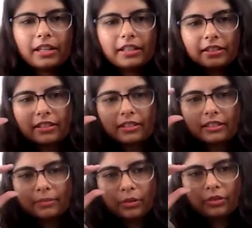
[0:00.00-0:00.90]
this is a
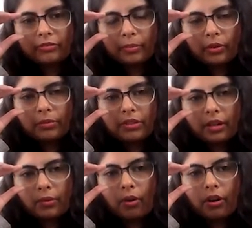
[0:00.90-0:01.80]
book of poems
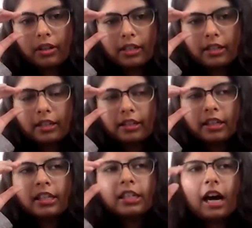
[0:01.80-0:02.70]
that I want, and then
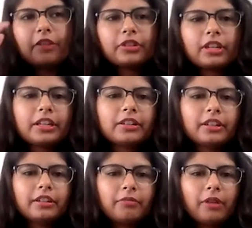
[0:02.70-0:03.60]
after the
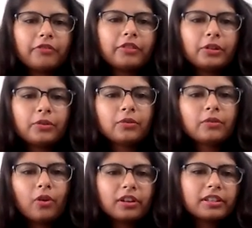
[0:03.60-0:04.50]
year, after you
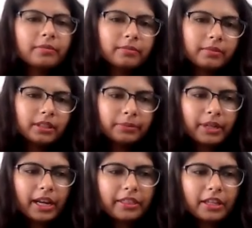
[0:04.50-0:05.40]
got some
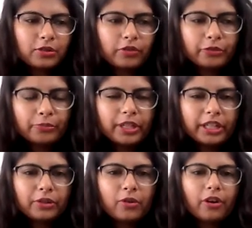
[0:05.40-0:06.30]
prior things off your
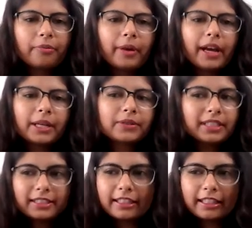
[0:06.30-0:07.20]
plate, you got back. I was
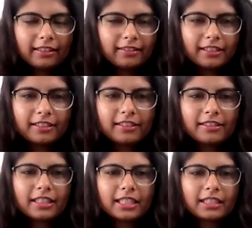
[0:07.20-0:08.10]
like, great, this is
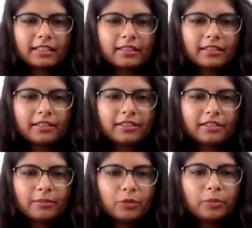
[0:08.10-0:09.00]
it, this is
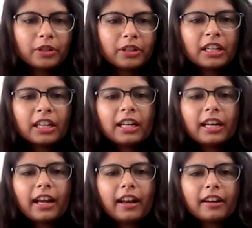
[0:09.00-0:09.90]
the moment.
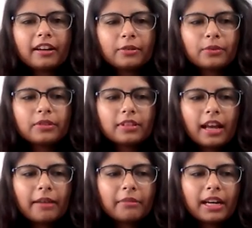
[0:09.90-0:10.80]
And it was,
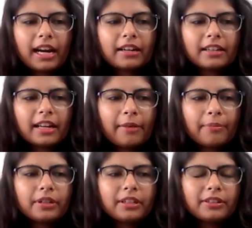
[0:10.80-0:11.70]
I'm glad it
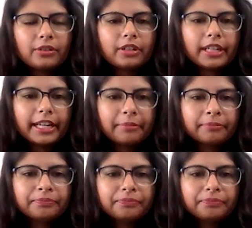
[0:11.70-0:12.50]
happened in good time.